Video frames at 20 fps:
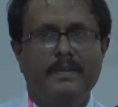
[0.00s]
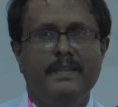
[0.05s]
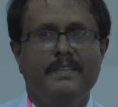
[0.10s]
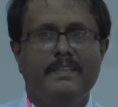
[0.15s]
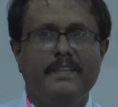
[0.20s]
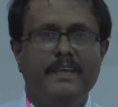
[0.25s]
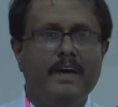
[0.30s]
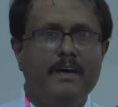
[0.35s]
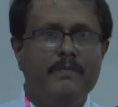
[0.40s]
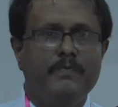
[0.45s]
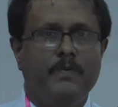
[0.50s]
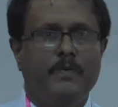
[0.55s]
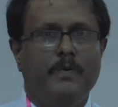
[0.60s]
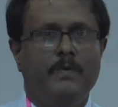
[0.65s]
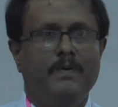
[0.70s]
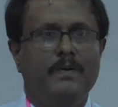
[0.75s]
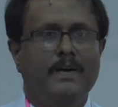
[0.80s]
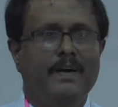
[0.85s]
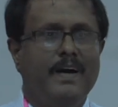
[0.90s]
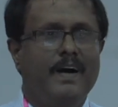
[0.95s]
Therefore,
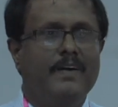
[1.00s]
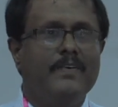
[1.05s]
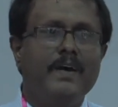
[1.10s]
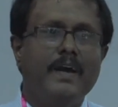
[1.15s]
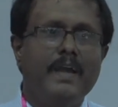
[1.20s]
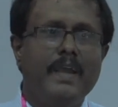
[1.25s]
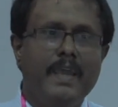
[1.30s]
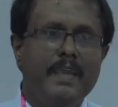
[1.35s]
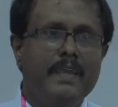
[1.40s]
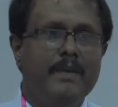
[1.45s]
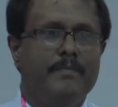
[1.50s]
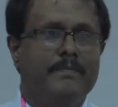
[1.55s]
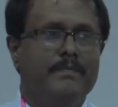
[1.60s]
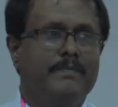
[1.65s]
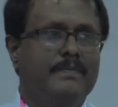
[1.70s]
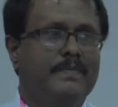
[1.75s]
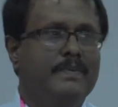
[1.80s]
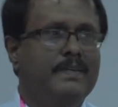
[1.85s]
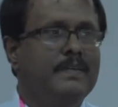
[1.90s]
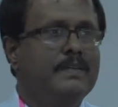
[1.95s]
our aim
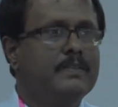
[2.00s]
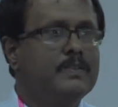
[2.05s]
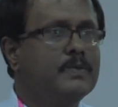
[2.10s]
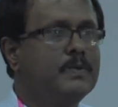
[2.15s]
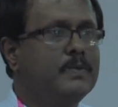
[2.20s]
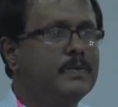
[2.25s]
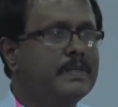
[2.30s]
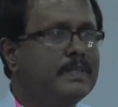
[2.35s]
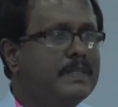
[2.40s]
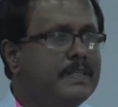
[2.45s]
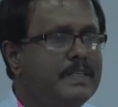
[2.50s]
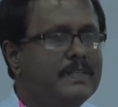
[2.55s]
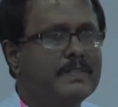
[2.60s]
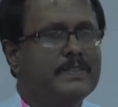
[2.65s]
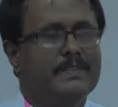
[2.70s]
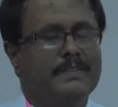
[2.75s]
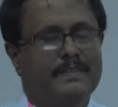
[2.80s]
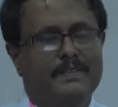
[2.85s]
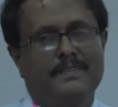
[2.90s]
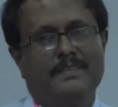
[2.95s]
to
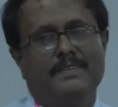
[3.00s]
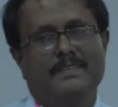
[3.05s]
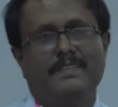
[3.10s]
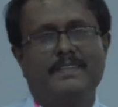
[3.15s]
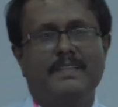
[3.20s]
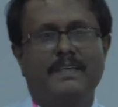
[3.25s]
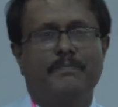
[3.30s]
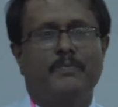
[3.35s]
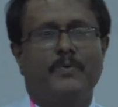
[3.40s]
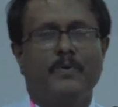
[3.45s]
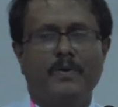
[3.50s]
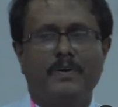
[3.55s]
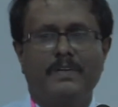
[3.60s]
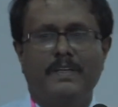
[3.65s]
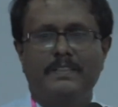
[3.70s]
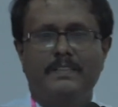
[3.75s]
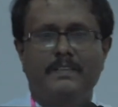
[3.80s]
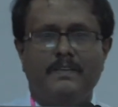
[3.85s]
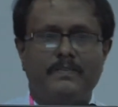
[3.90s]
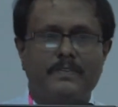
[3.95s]
reduce the
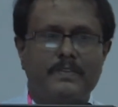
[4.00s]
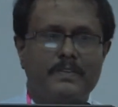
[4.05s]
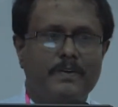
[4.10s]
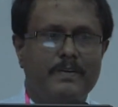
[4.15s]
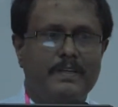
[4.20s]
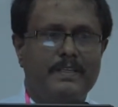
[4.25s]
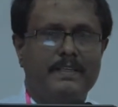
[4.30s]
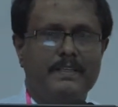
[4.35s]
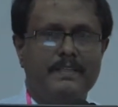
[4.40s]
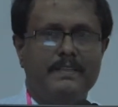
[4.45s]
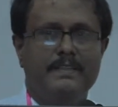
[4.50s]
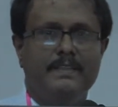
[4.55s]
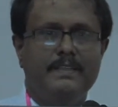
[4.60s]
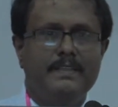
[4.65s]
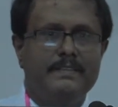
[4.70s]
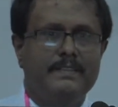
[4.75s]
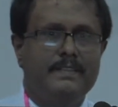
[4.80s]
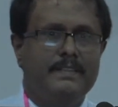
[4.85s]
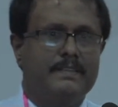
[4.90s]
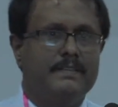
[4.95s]
progression of chronic kidney
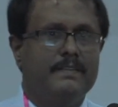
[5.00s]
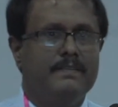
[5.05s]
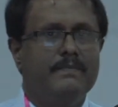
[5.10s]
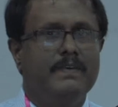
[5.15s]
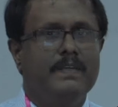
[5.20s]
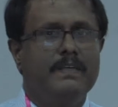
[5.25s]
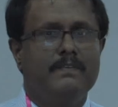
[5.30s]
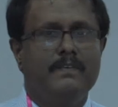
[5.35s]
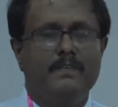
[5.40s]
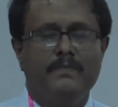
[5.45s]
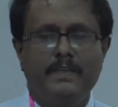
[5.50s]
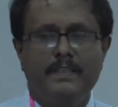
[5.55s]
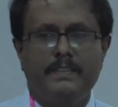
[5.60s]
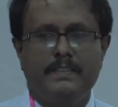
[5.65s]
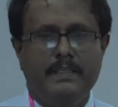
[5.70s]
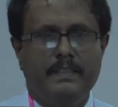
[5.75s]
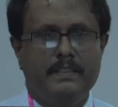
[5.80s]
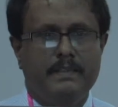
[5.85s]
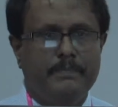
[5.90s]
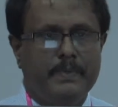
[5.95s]
disease whenever we
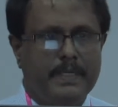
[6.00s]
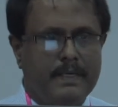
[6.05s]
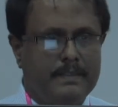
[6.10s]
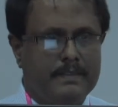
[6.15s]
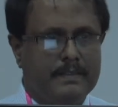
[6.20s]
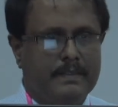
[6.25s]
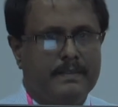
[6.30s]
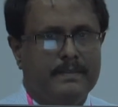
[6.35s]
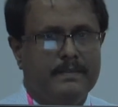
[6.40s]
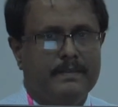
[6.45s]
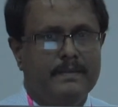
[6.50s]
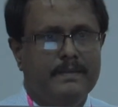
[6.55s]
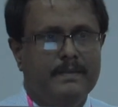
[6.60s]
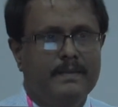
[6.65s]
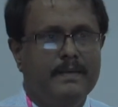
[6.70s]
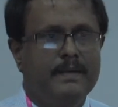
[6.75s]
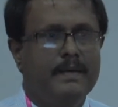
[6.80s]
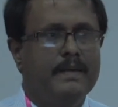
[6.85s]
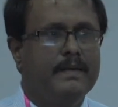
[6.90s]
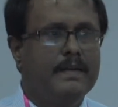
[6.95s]
see the patient,
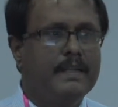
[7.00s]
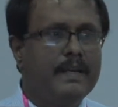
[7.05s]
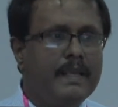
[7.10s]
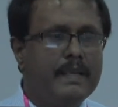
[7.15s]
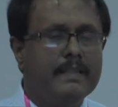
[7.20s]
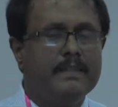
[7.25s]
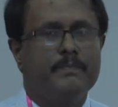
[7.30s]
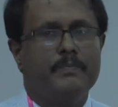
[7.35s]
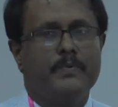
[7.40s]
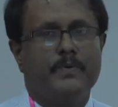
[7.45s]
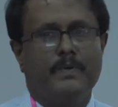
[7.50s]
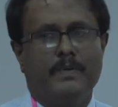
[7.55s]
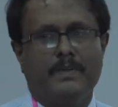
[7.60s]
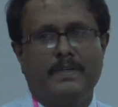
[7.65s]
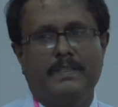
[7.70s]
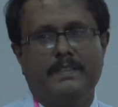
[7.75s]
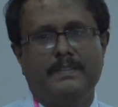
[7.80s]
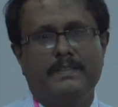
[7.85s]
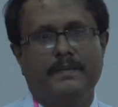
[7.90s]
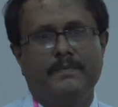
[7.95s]
delay the
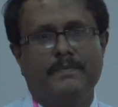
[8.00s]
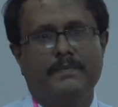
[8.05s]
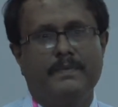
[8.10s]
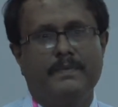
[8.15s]
progression